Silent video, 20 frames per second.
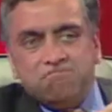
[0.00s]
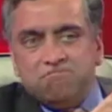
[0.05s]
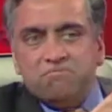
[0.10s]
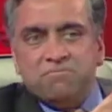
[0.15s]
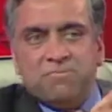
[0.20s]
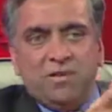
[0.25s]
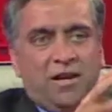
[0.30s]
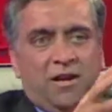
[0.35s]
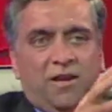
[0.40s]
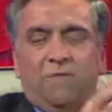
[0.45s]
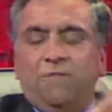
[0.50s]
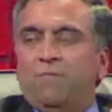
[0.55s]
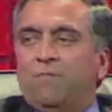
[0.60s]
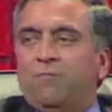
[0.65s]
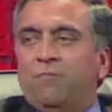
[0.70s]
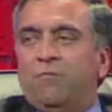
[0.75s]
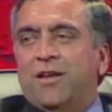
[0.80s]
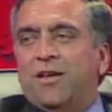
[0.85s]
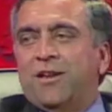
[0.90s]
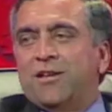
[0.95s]
there are
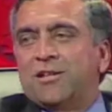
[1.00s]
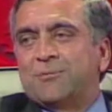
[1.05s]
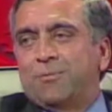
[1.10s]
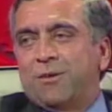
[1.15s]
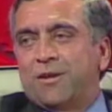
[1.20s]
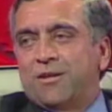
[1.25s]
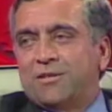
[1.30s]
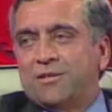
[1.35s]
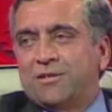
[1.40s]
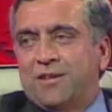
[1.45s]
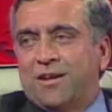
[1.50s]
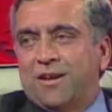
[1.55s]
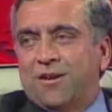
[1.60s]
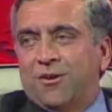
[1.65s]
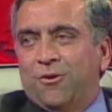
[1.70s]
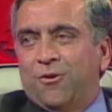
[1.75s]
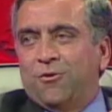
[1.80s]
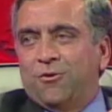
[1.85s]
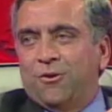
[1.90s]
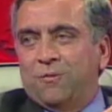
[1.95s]
various places you can
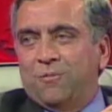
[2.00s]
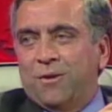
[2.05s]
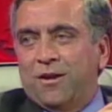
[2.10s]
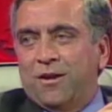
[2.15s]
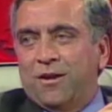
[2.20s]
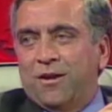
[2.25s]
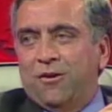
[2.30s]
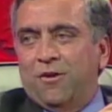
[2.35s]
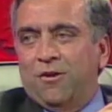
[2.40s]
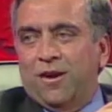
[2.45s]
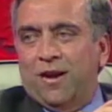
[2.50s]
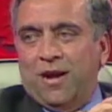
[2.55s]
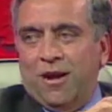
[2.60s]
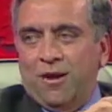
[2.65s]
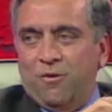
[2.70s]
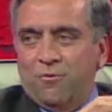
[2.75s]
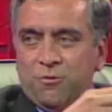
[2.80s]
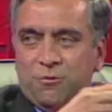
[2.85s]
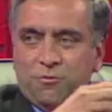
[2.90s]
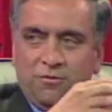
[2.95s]
go, depending on how
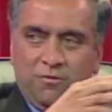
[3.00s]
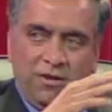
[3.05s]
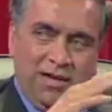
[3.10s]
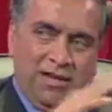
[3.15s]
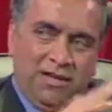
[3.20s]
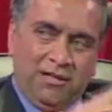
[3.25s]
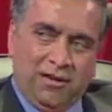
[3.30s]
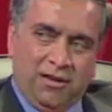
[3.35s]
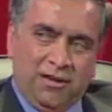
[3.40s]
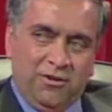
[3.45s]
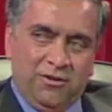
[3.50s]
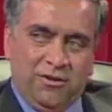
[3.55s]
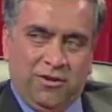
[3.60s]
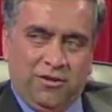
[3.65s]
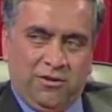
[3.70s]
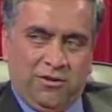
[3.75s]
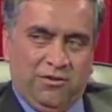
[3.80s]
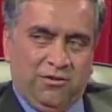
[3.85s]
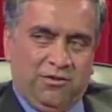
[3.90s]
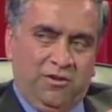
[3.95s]
you lay the
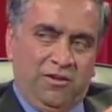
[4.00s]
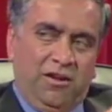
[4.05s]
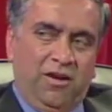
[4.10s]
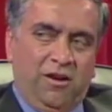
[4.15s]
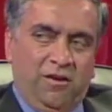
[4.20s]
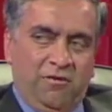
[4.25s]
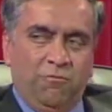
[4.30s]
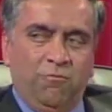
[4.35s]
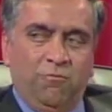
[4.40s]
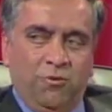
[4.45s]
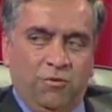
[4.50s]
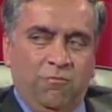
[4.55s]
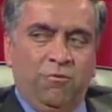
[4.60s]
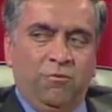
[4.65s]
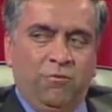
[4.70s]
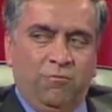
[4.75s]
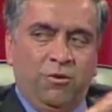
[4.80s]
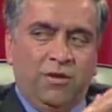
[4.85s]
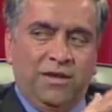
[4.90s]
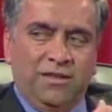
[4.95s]
conductors and
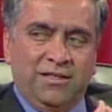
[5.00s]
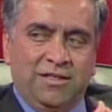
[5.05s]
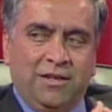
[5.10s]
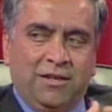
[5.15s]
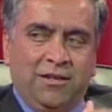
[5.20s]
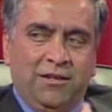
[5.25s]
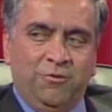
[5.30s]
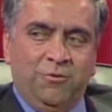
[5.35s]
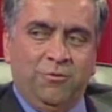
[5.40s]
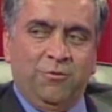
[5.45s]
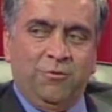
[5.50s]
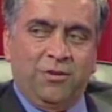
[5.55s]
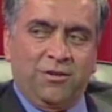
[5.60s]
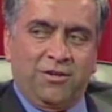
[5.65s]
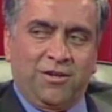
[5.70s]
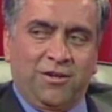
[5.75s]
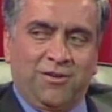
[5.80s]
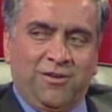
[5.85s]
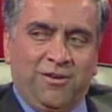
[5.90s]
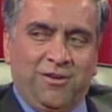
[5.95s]
what exactly you do with the
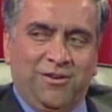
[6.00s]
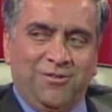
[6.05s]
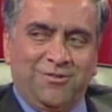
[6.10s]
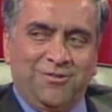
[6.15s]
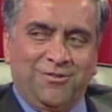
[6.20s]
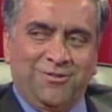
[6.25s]
technology.